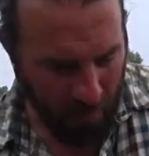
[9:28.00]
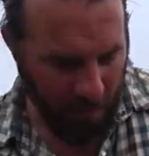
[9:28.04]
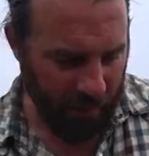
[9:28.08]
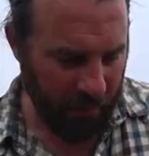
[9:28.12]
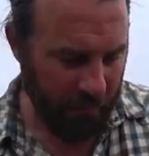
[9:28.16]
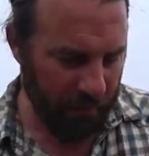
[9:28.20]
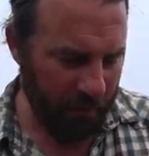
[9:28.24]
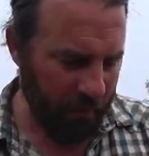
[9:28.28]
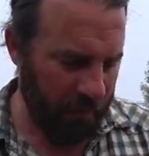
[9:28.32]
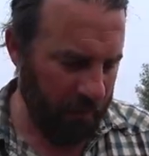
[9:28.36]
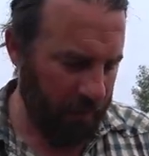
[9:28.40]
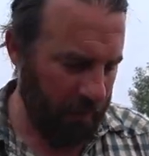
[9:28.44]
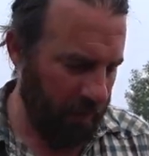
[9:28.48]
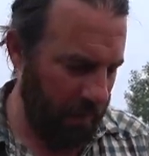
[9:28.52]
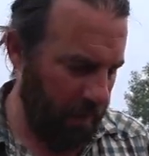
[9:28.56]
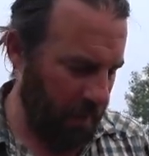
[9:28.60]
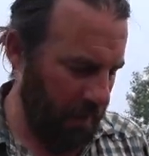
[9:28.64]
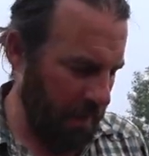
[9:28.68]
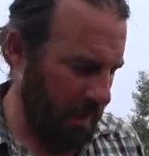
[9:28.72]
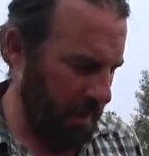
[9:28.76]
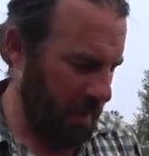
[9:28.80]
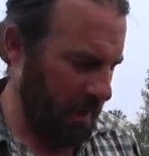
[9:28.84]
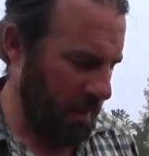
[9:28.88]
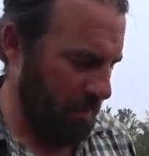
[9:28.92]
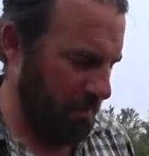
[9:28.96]
better
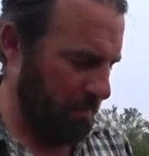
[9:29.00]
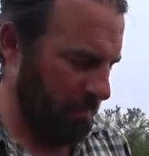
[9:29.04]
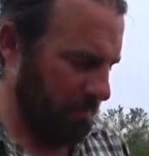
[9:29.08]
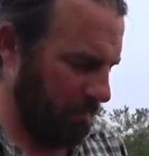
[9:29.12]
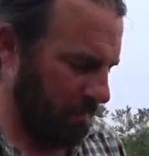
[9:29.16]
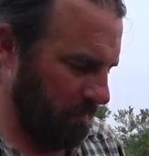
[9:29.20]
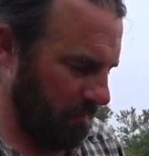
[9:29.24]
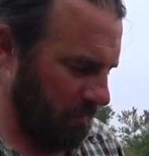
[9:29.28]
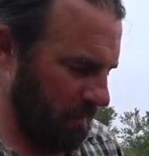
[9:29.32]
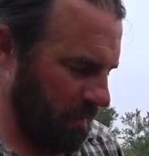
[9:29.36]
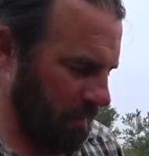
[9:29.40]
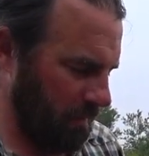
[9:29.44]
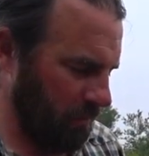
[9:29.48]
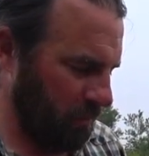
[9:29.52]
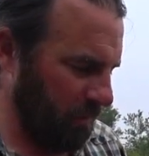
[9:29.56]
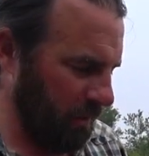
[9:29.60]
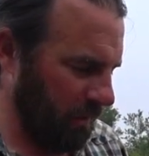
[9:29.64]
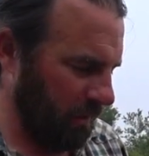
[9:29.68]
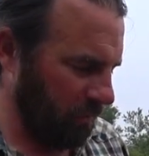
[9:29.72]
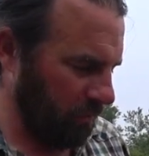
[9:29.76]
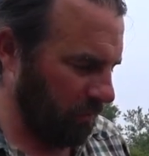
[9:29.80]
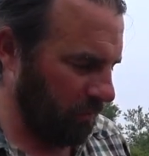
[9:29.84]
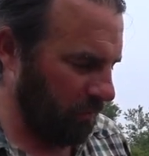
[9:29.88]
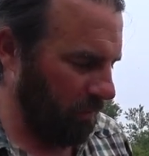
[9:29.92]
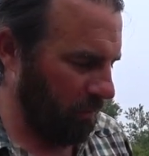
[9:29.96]
um, in a
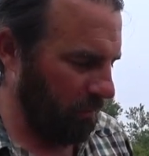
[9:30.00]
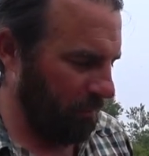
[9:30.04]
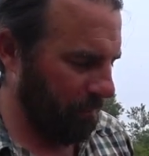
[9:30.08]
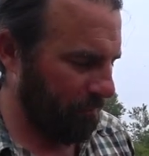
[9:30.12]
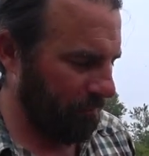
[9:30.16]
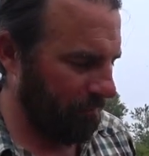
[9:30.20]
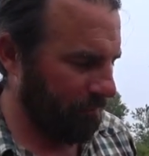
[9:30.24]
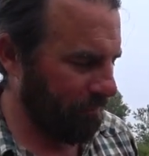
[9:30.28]
week or so.